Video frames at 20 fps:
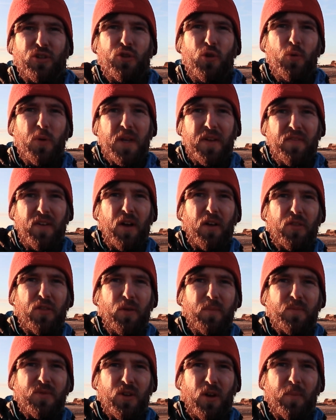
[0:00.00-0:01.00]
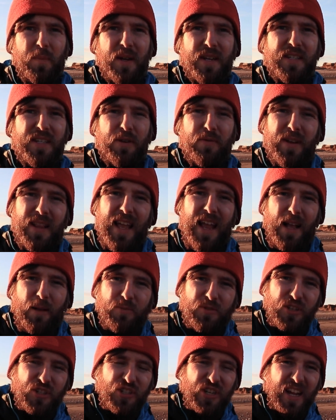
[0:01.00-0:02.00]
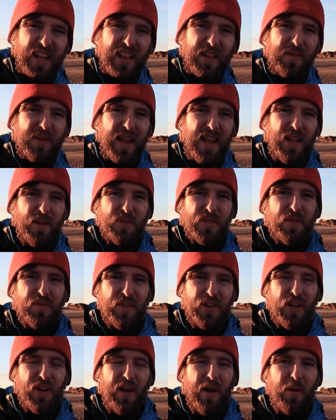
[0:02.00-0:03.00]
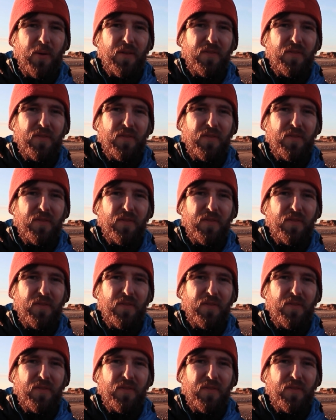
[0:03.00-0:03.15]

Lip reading: do give it a thumbs up, because it really helps the channel out and it helps the video out.